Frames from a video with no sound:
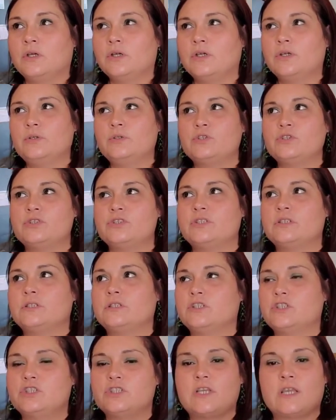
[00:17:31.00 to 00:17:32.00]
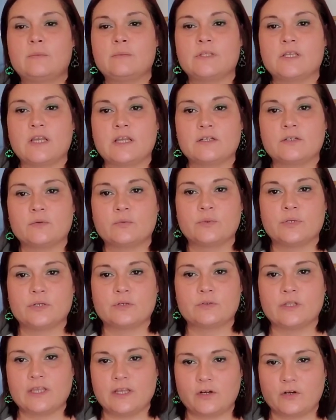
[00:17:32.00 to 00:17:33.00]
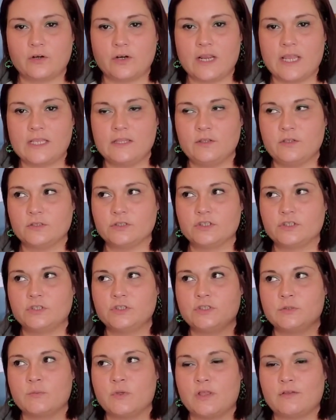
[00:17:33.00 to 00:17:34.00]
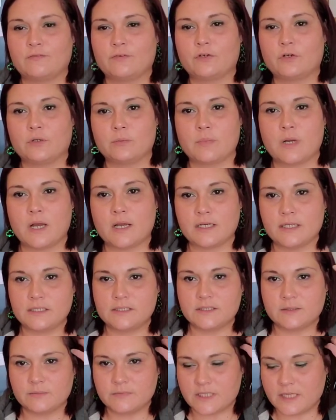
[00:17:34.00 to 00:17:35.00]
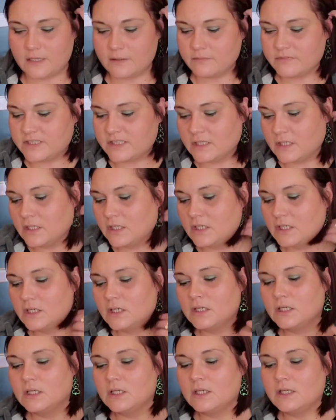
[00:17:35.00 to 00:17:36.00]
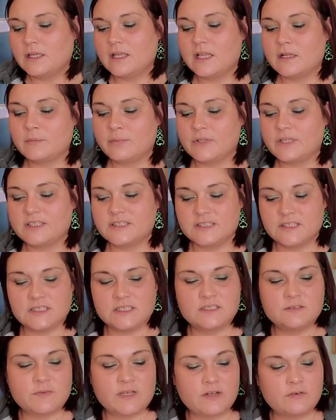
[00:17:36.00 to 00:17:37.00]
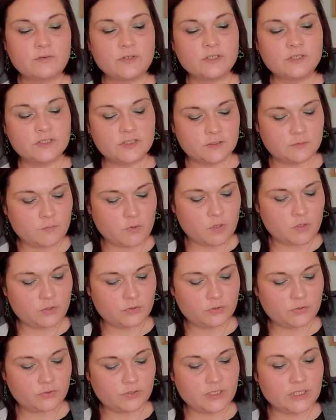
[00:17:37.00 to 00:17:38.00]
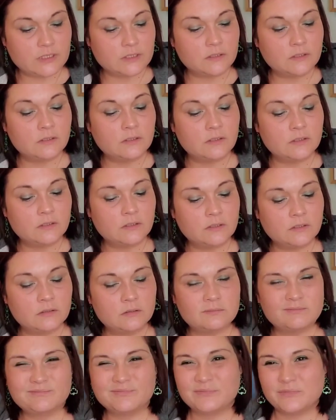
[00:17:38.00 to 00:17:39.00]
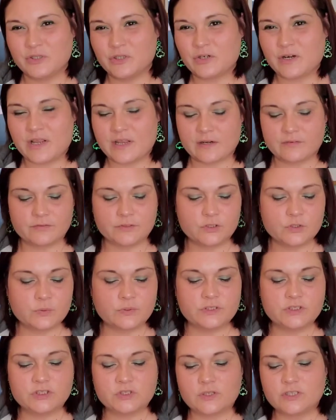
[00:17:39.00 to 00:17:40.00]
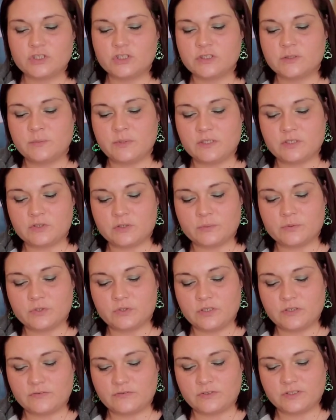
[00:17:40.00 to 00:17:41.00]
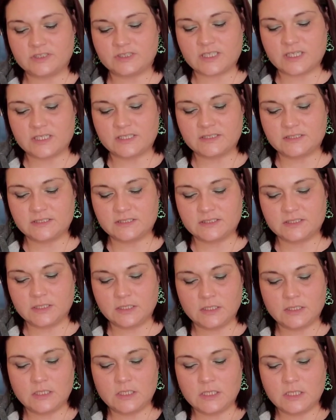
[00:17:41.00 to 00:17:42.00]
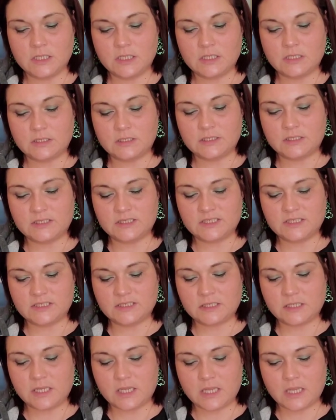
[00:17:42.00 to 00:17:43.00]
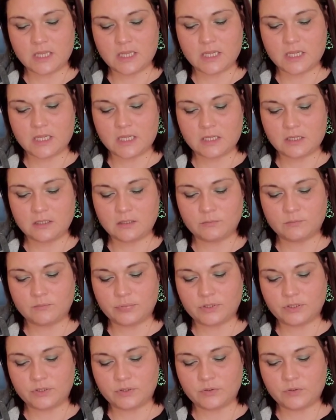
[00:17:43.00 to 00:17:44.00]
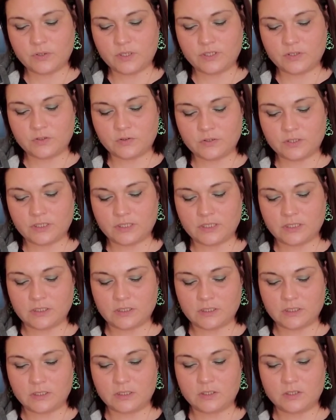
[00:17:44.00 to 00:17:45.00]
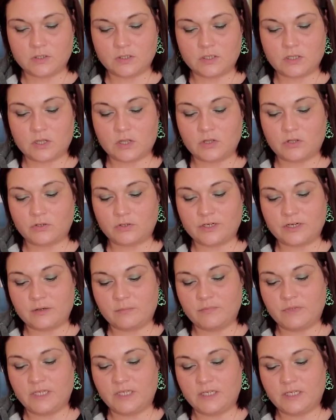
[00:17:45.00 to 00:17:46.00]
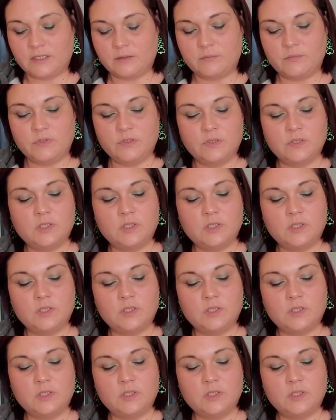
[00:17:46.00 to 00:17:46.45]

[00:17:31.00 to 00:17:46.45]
Pooch is shaped kind of weird. Like her head looks too small for her body sometimes. And plus these might run smaller than your average one. So I just picked her up two different sizes. This is a blue and green collar in a medium.